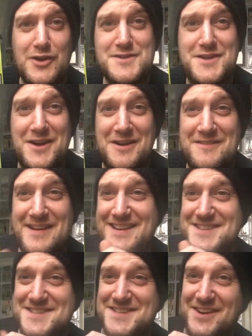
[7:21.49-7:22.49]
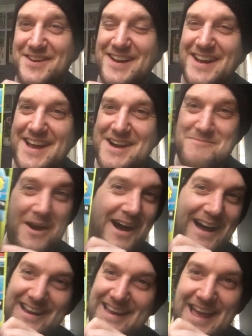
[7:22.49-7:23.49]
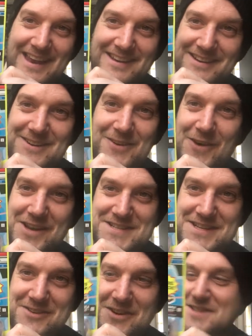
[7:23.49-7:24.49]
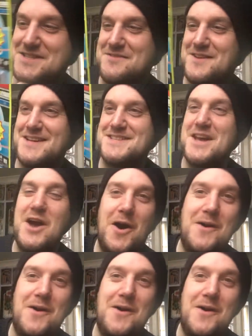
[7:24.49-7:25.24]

Do you know what I mean? So, but again, quality figures.